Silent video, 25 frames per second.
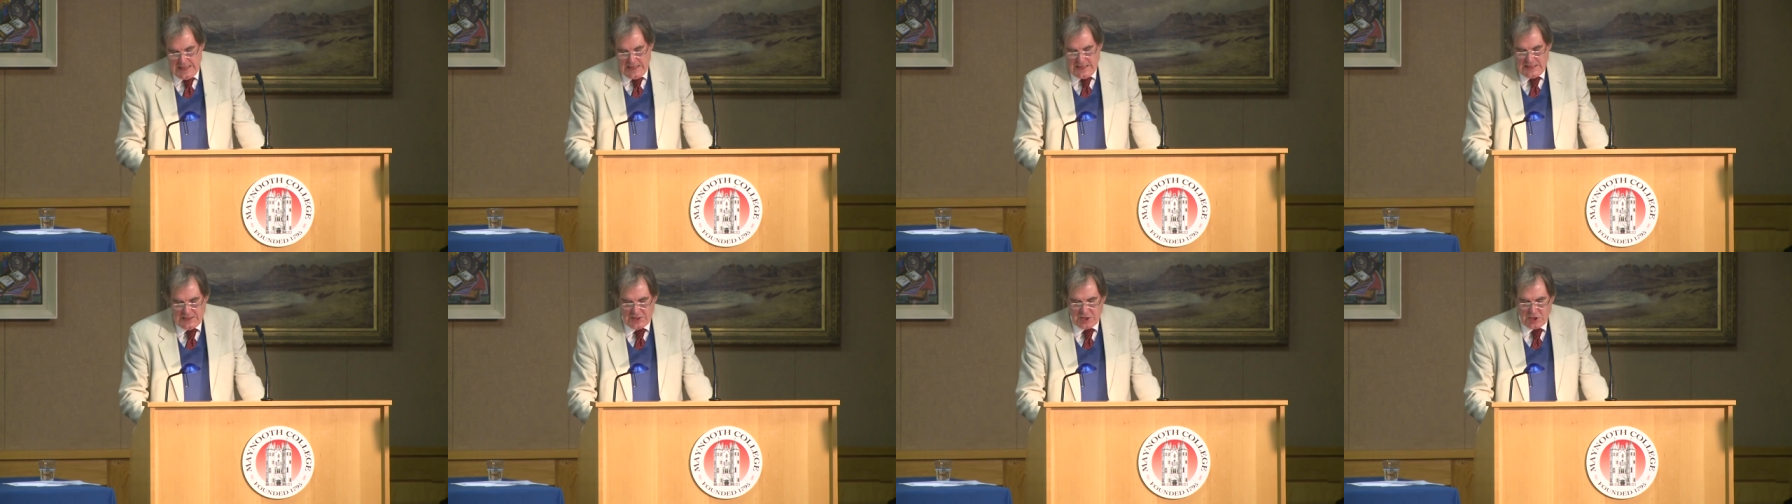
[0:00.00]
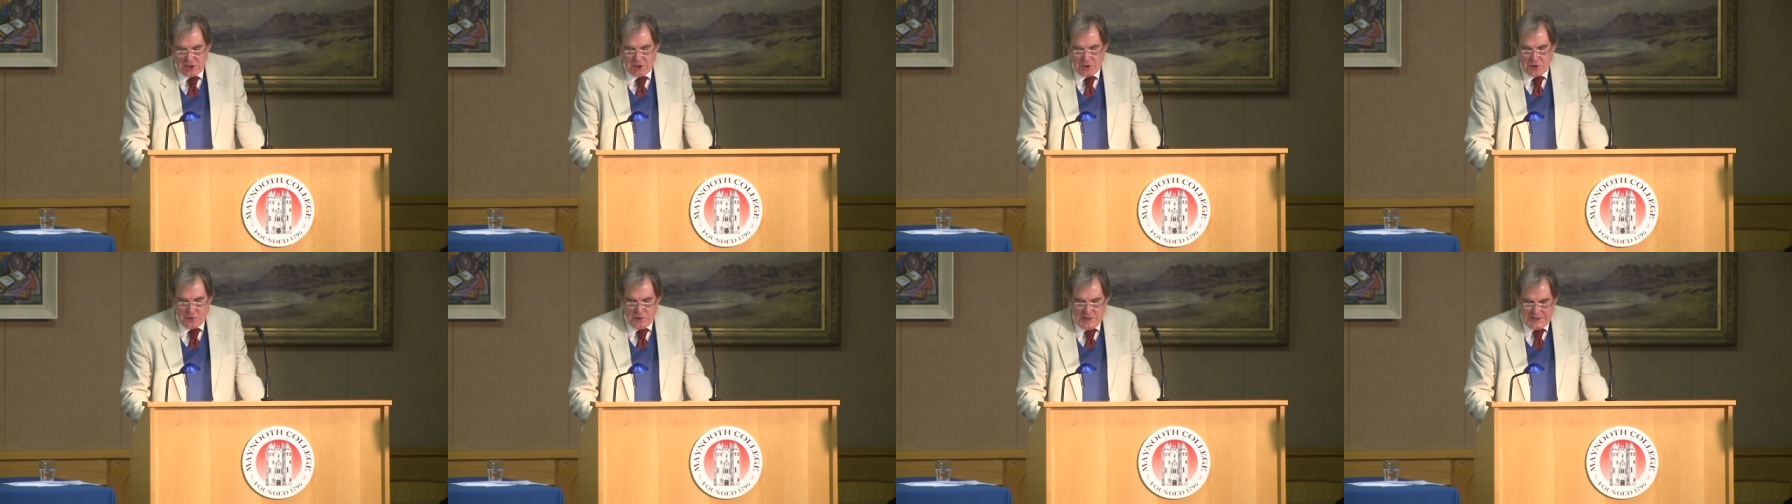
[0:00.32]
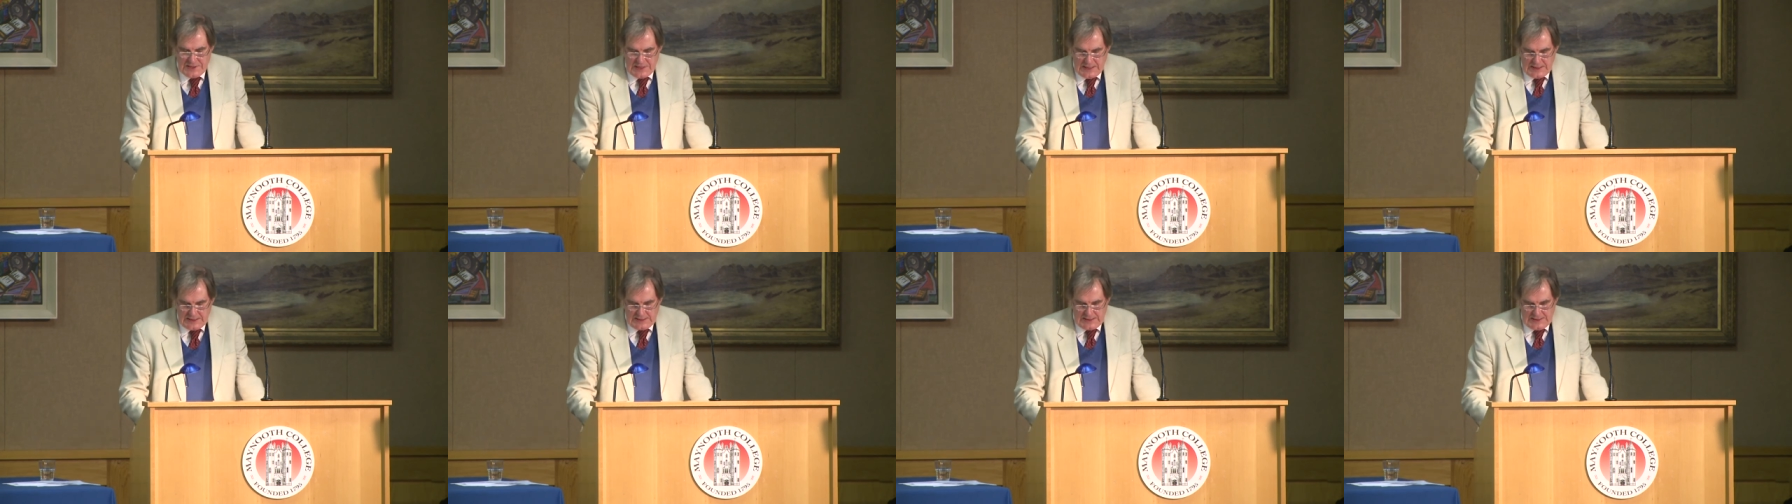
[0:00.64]
His
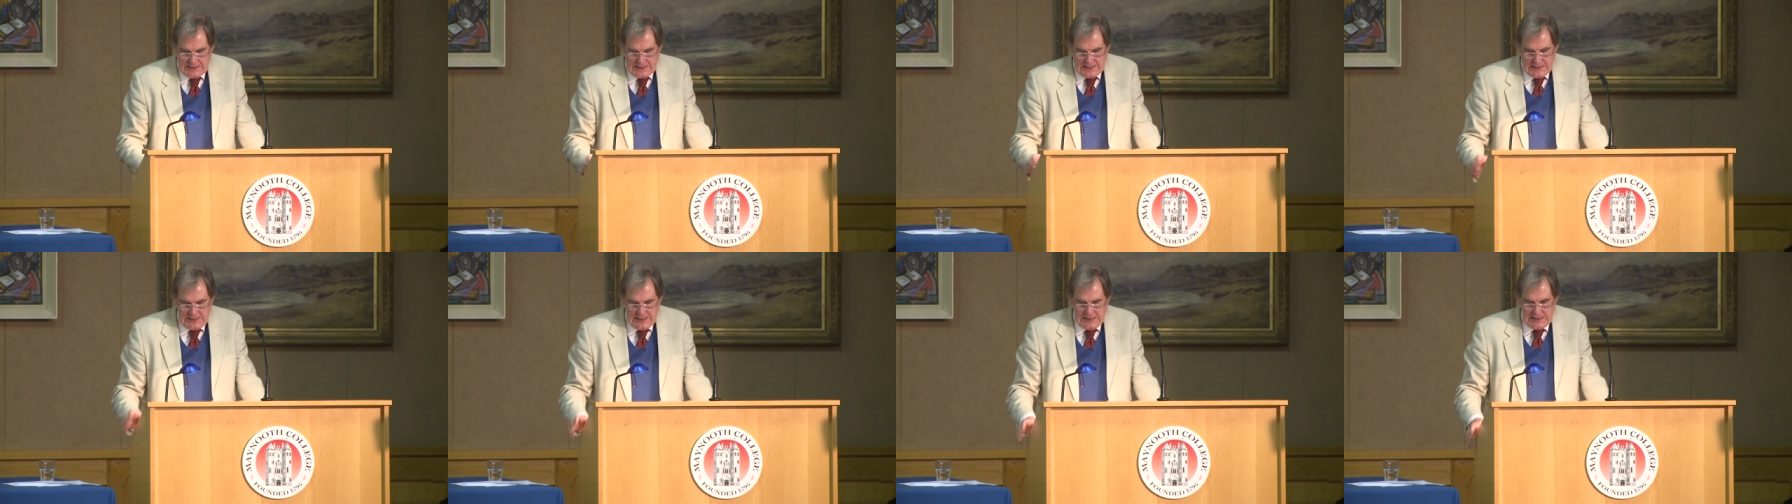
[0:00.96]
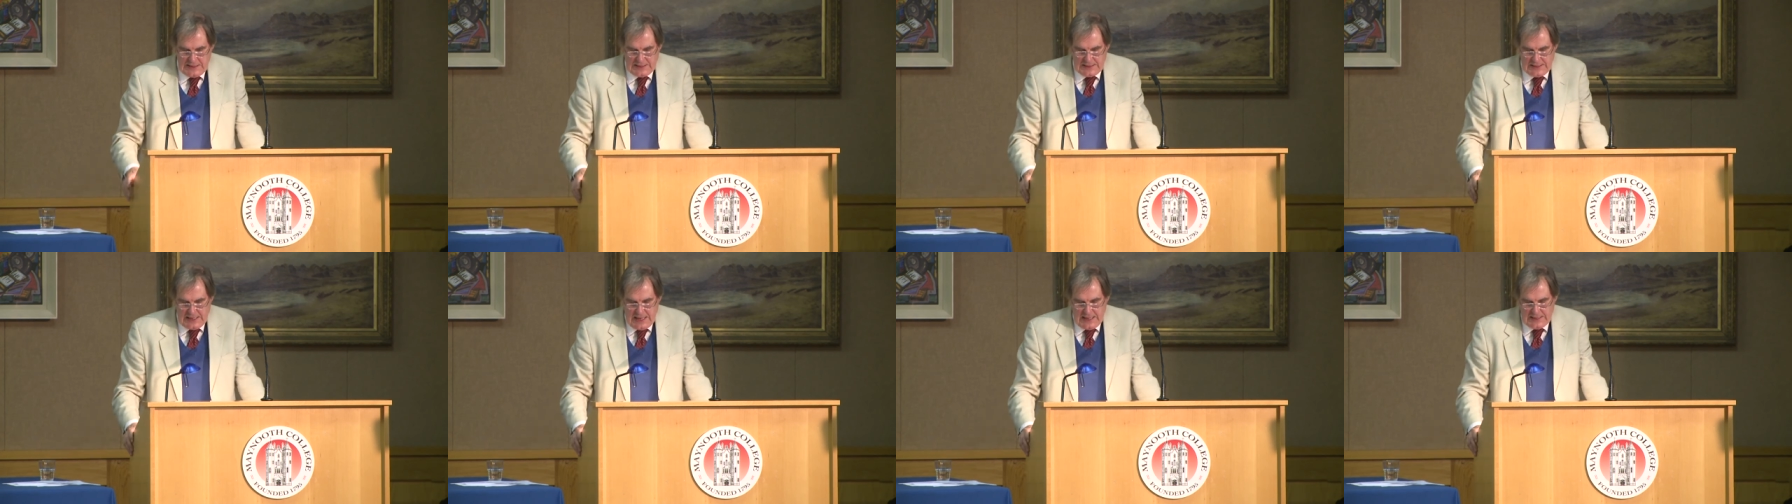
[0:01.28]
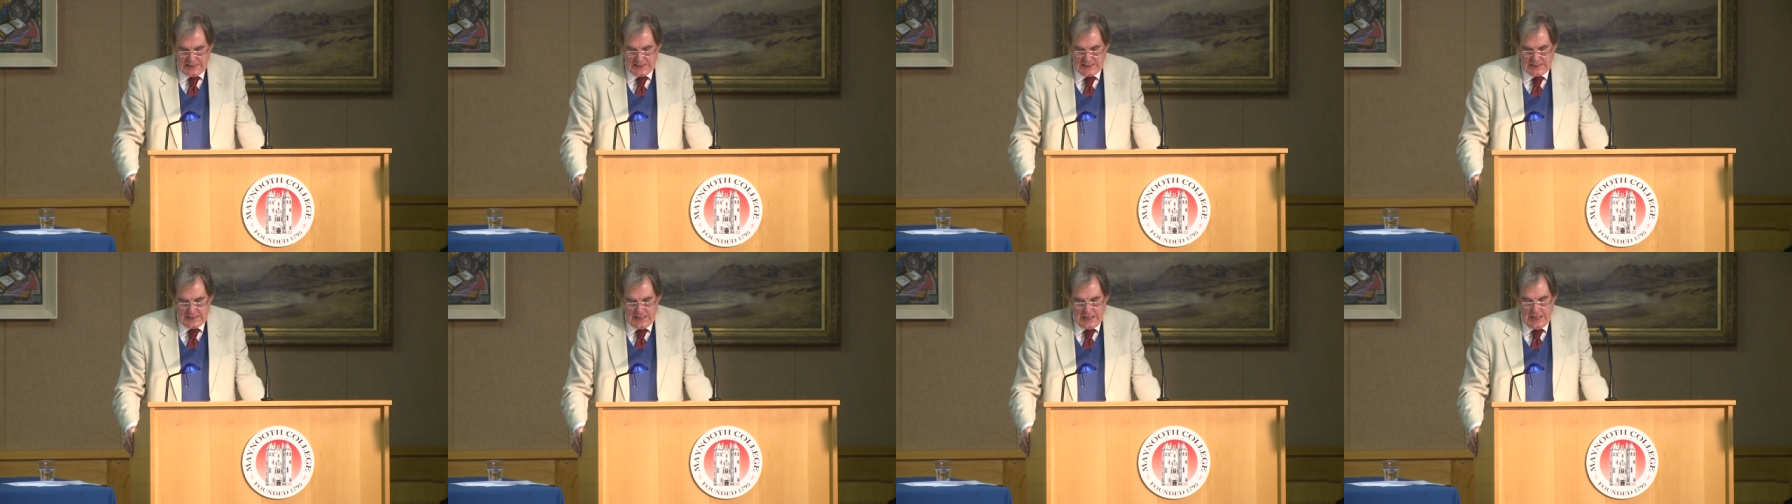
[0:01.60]
critics, he
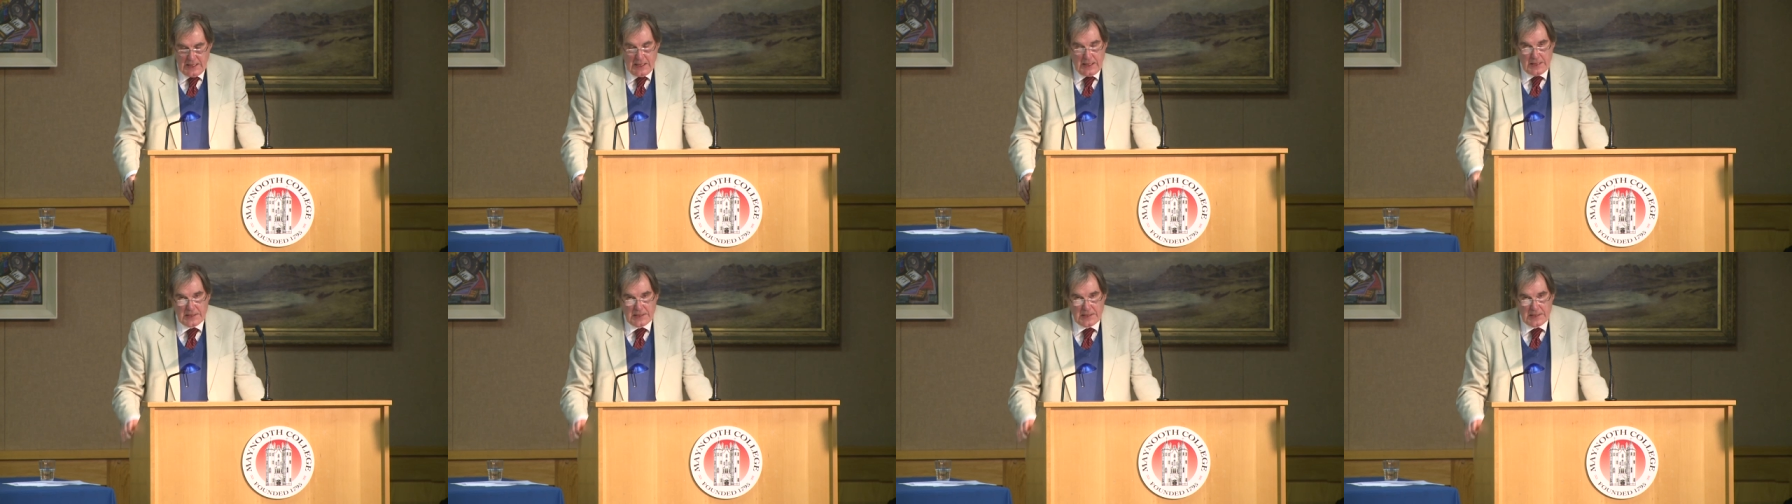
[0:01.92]
says,